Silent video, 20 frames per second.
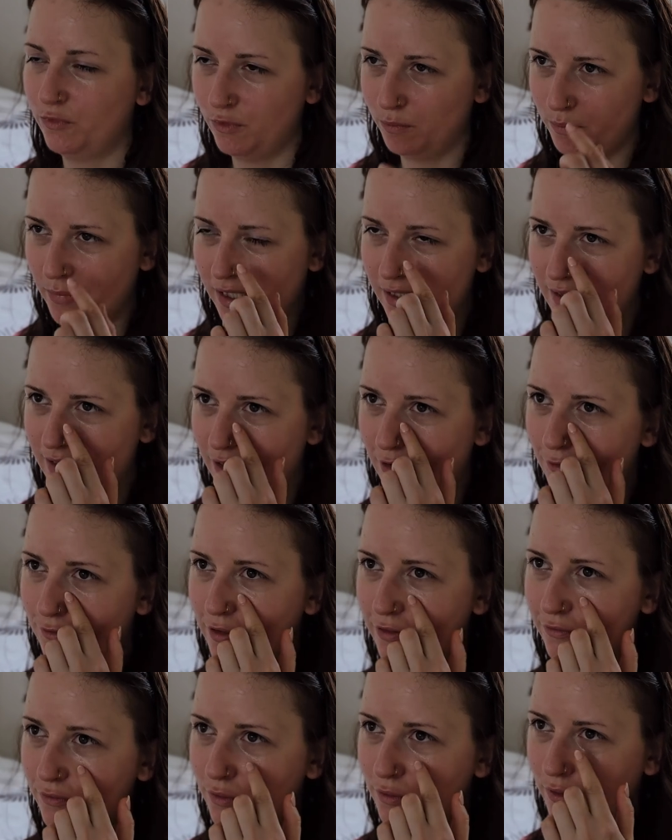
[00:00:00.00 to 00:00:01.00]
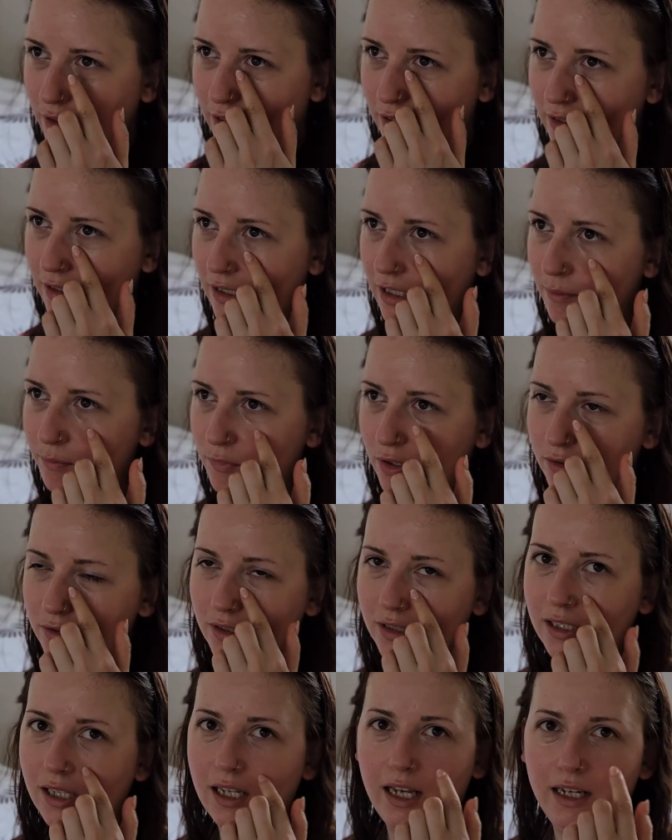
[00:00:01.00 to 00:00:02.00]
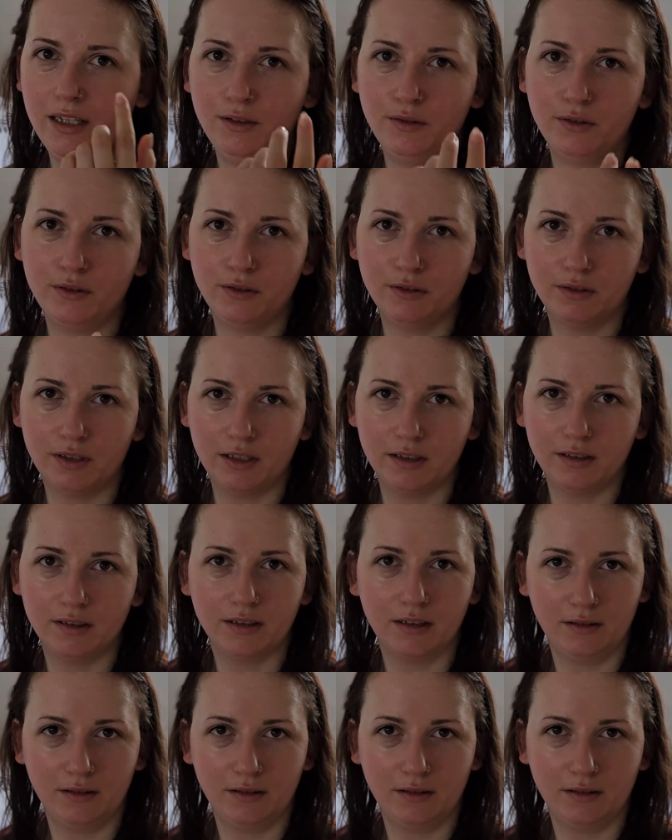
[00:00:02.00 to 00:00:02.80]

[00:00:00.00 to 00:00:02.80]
myself with cooking, and I'm not gonna lie to you that,